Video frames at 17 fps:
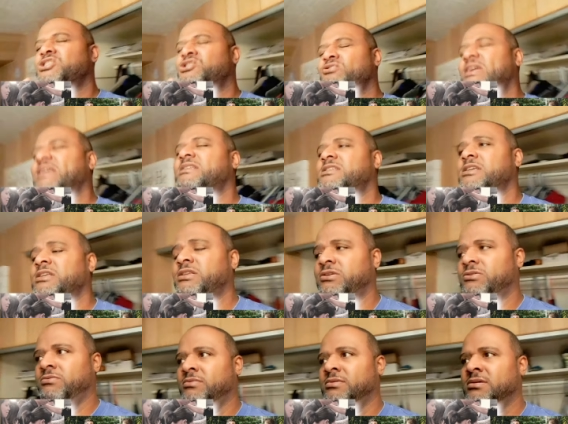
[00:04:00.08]
straight to
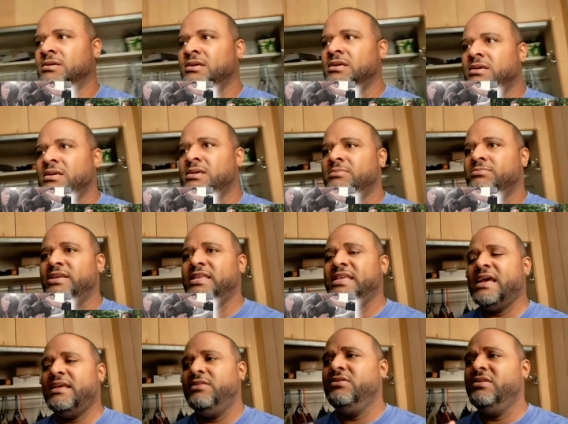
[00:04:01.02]
you. But
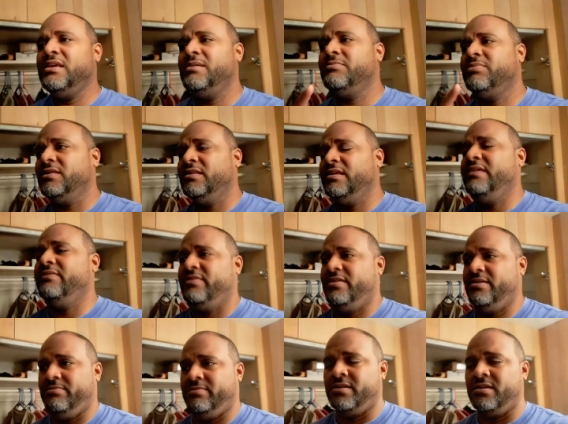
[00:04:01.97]
yet you didn't believe
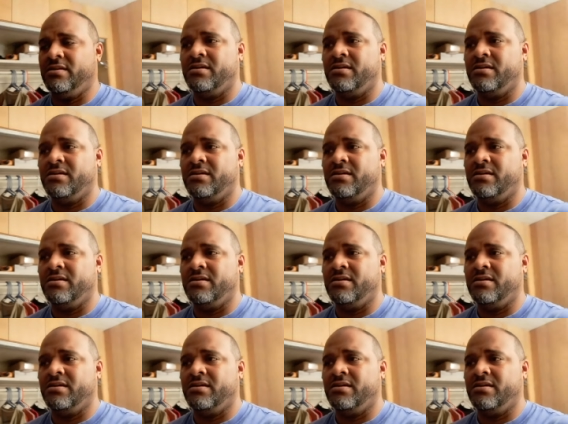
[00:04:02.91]
them